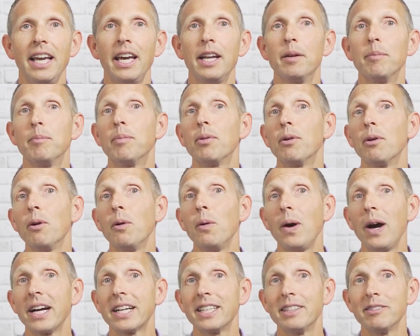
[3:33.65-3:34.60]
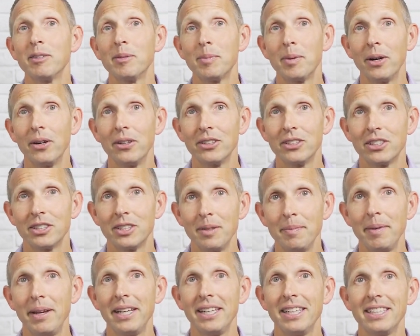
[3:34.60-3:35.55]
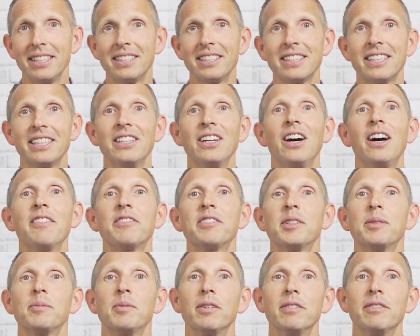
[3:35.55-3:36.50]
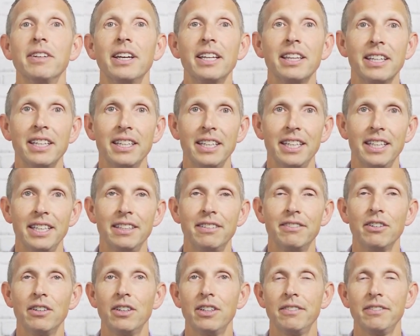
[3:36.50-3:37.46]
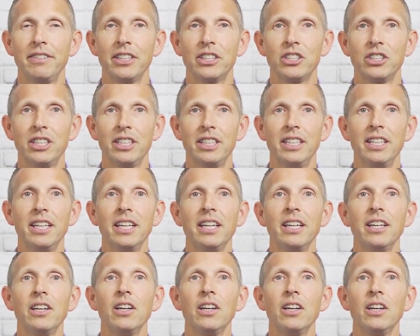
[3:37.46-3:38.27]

and a proactive approach to maintenance can often prevent the need for an eviction